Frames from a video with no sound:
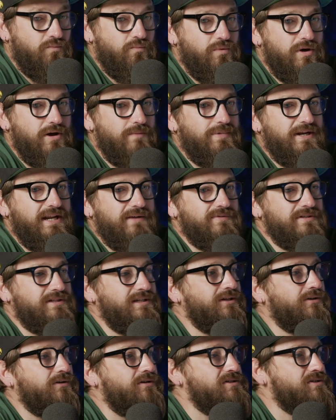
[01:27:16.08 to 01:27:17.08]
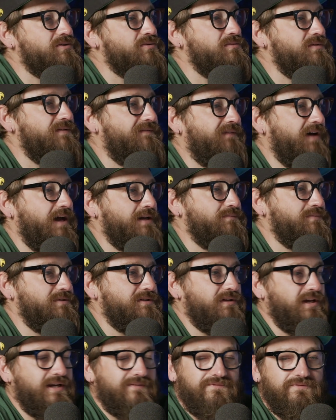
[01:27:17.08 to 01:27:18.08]
Well, but everything goes through a fad
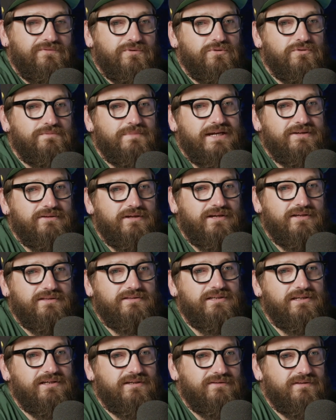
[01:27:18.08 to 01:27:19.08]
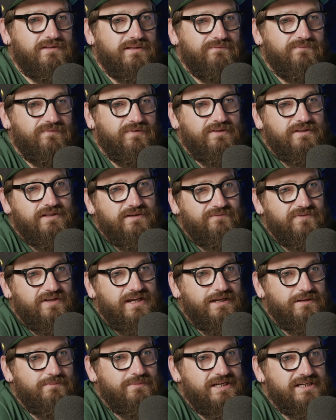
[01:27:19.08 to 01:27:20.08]
with like food, man. Like I think the, the
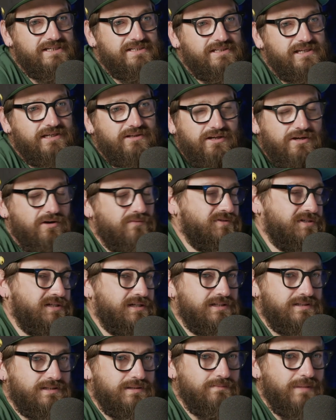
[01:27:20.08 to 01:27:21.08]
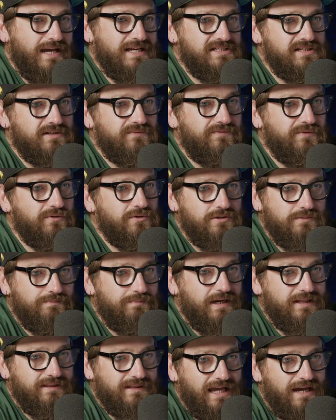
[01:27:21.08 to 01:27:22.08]
Vietnamese thing, like obviously it's amazing food,
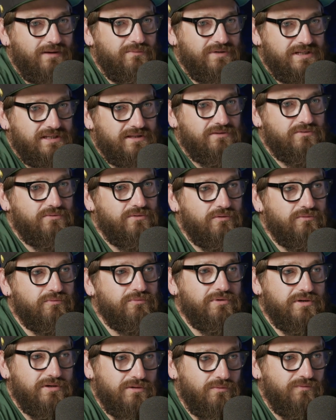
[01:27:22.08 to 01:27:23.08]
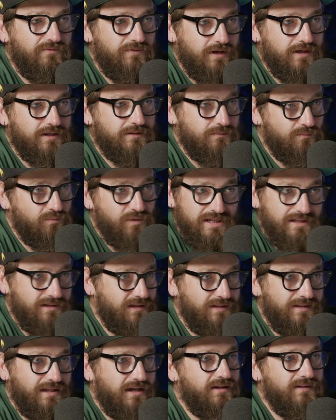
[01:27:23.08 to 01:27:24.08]
but that went through a real fucking where
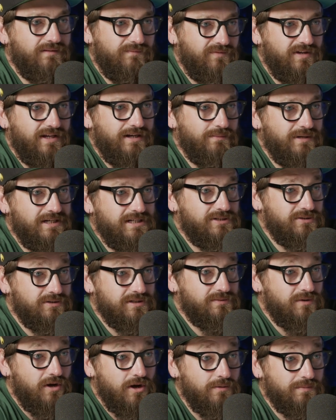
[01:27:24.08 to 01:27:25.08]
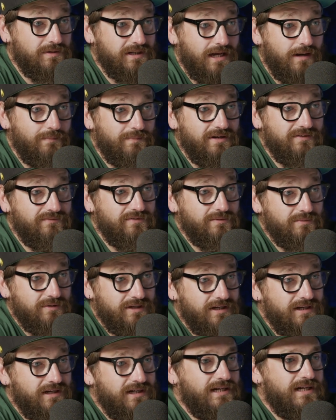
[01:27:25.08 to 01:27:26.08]
that Vietnamese joints were opening up
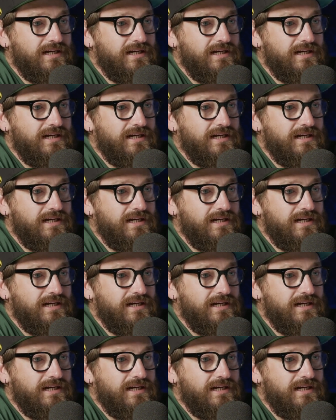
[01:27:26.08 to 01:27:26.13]
everywhere.